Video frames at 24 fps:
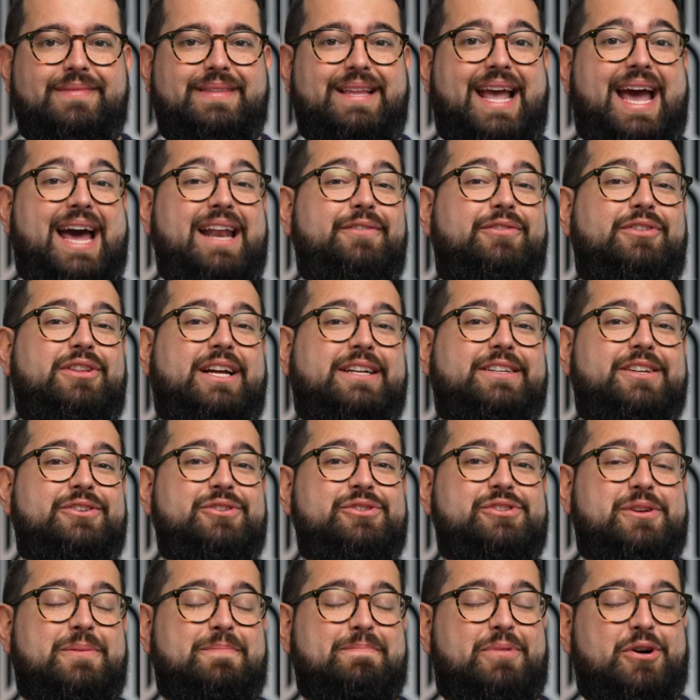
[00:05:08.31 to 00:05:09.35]
And if you'd like to do
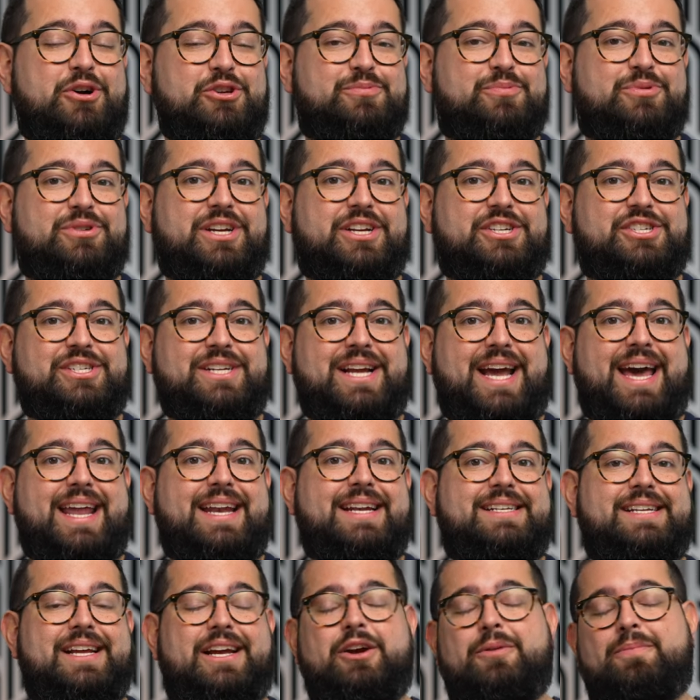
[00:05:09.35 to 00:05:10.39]
some post-production
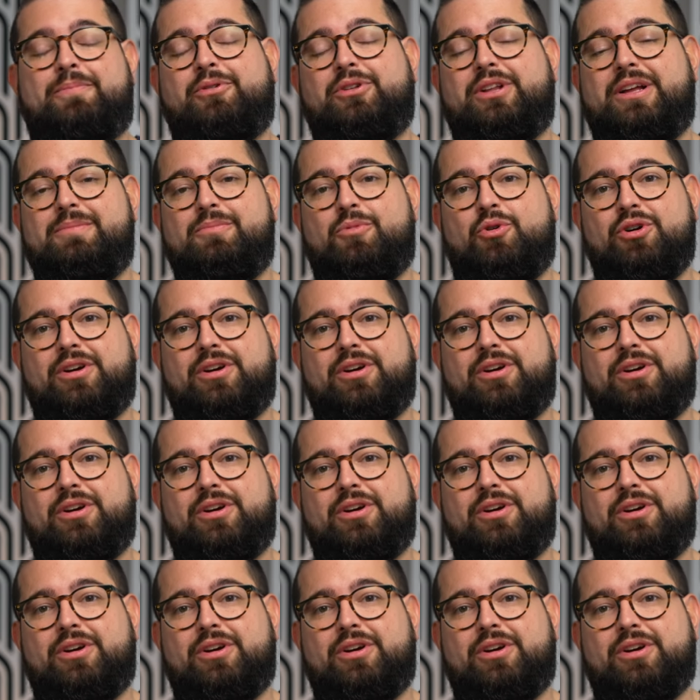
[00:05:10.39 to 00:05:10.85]
editing or pulling more